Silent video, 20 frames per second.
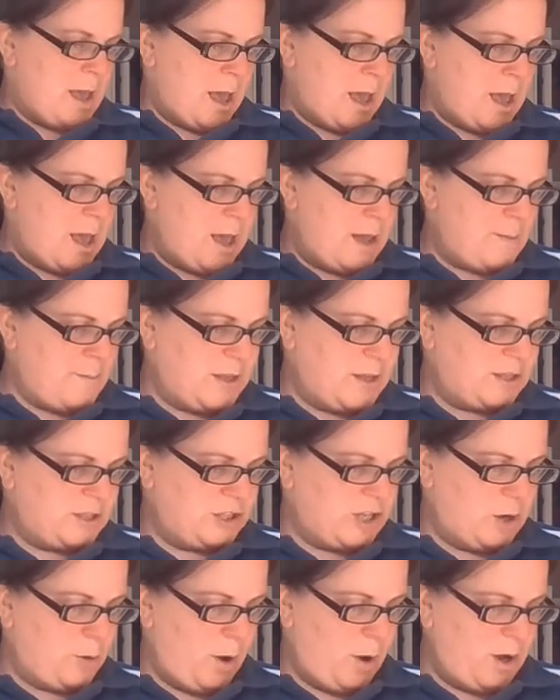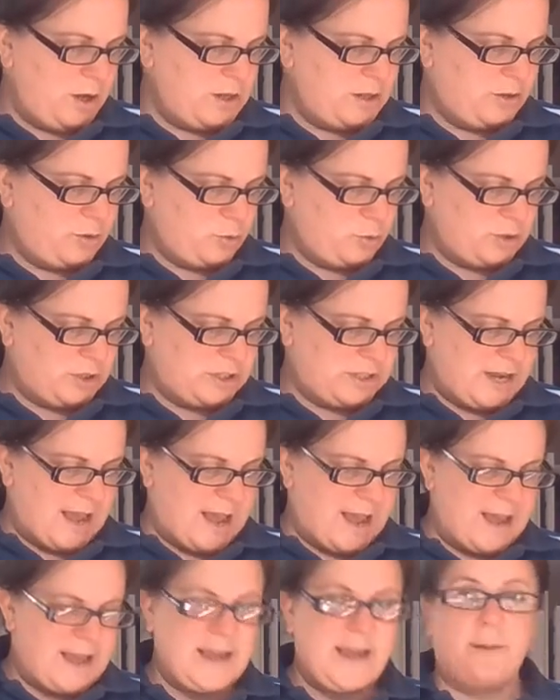Um, so I thought
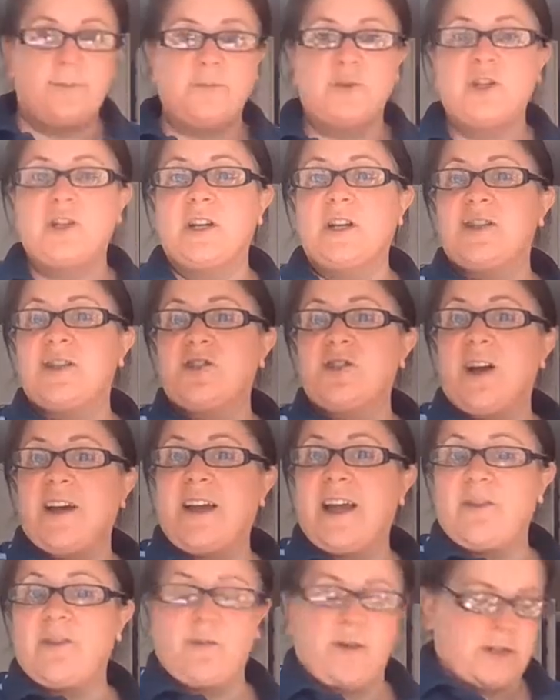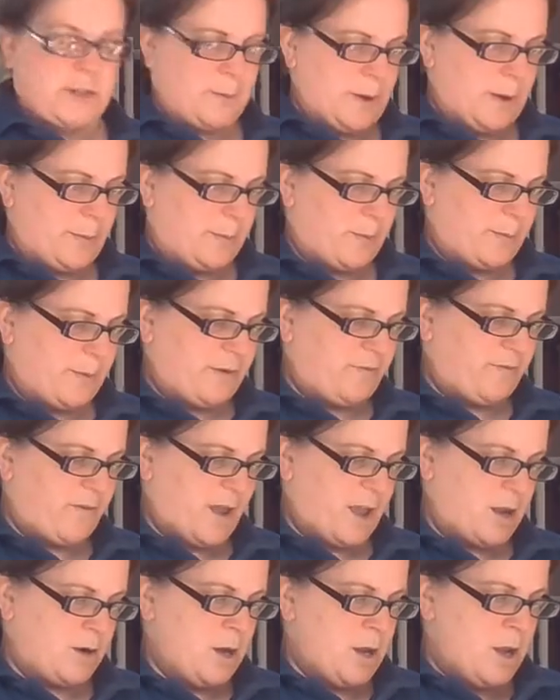today, I'm just going to try and get the recipe up on my
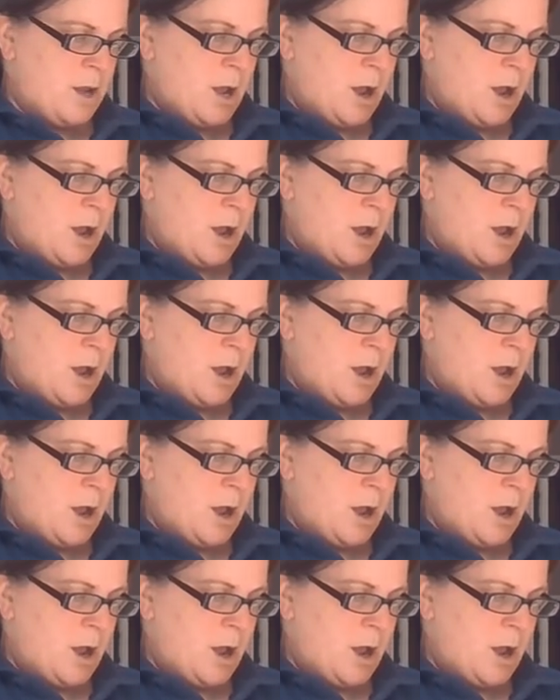phone.